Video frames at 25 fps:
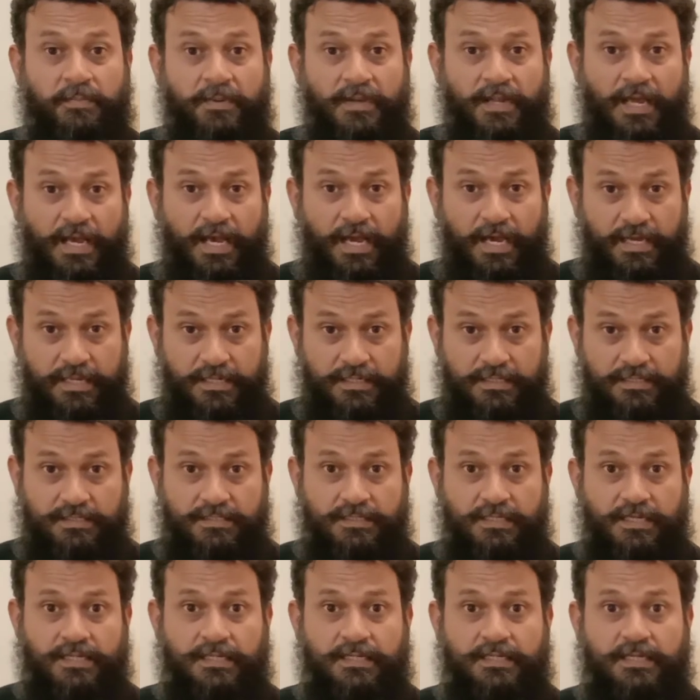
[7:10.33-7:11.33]

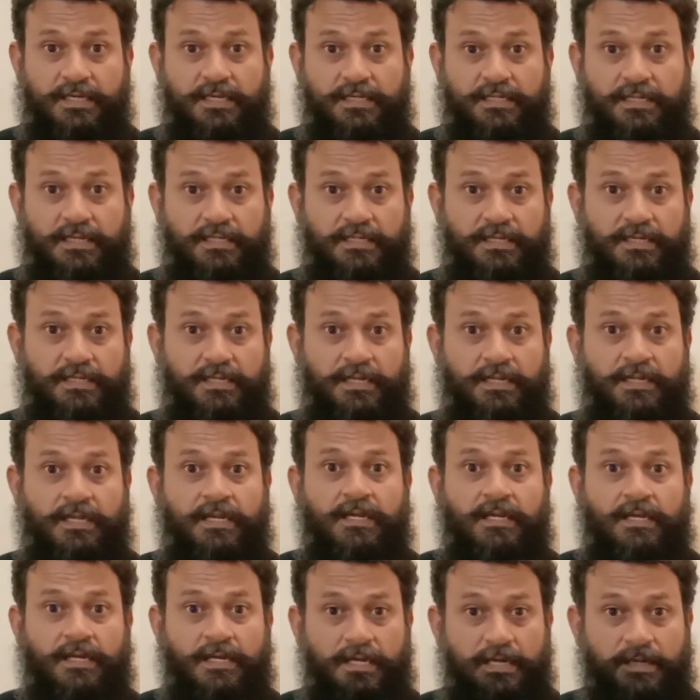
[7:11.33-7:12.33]
plans,
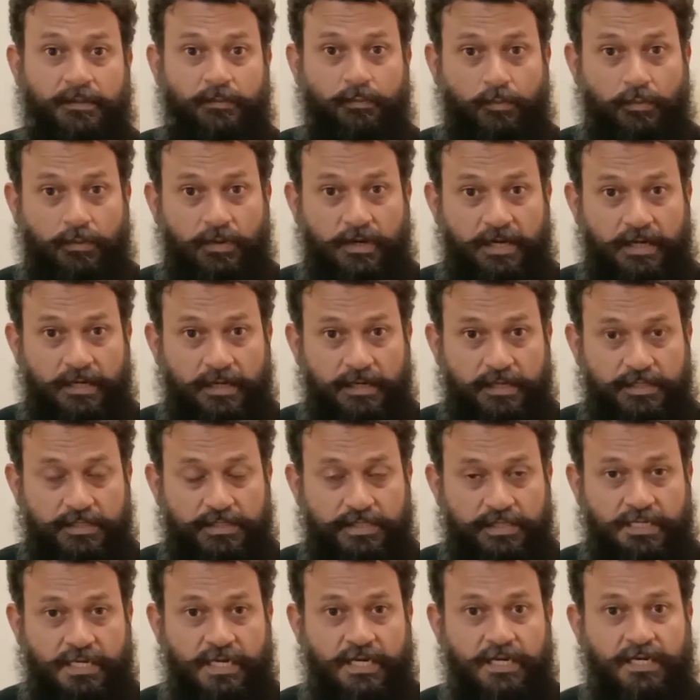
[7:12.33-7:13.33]
and
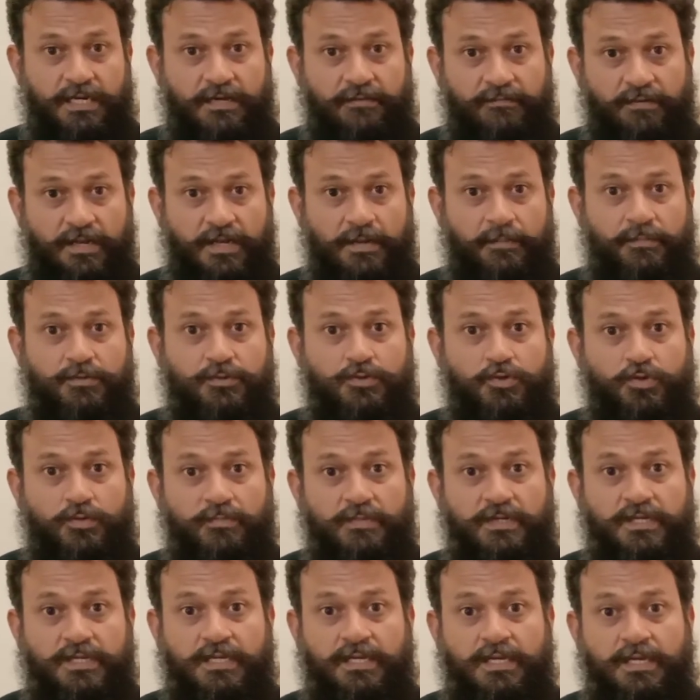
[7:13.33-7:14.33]
she had developed so
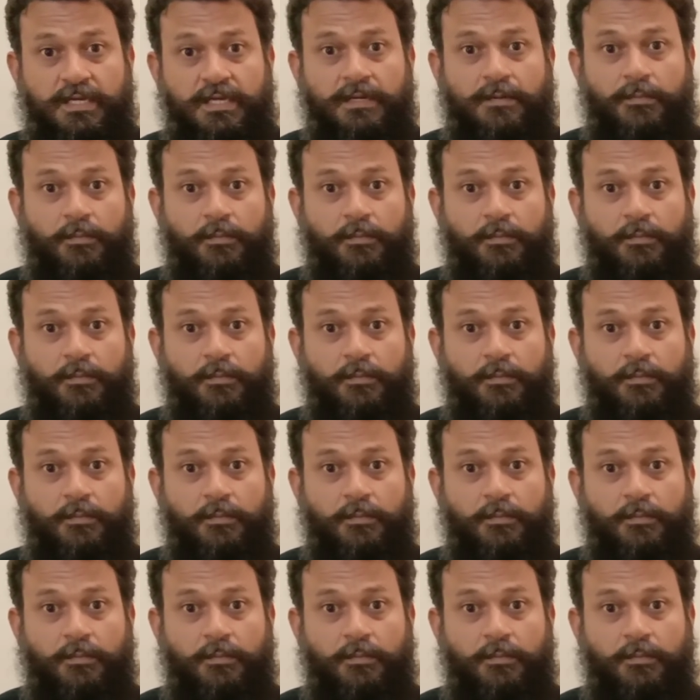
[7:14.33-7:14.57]
many